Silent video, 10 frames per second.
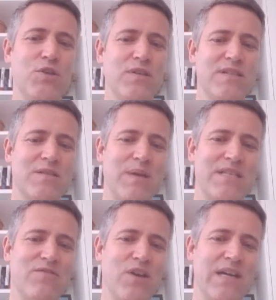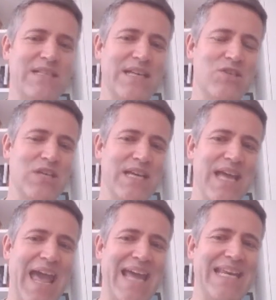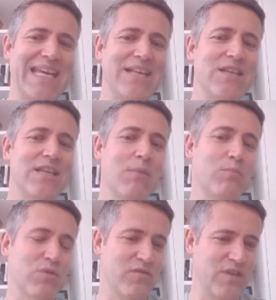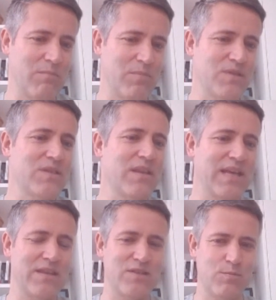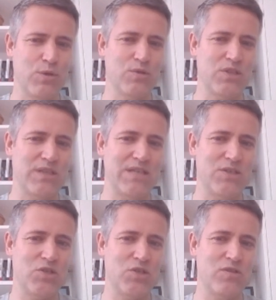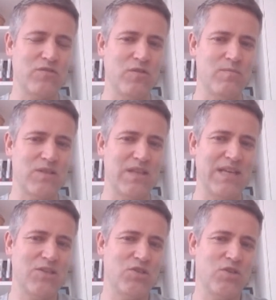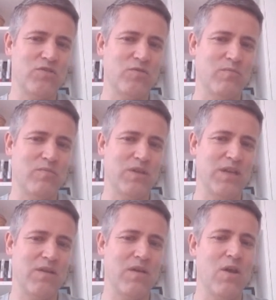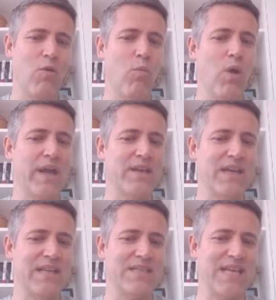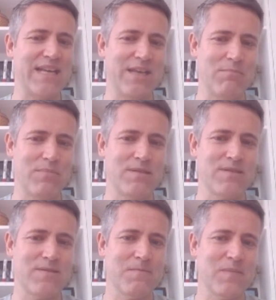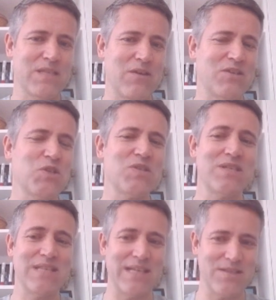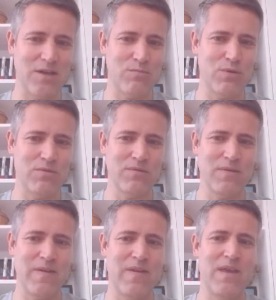You can specify essentially any number of numbers that the supporter needs to choose from. So they can choose from, 1 and 10 numbers. So just as an example.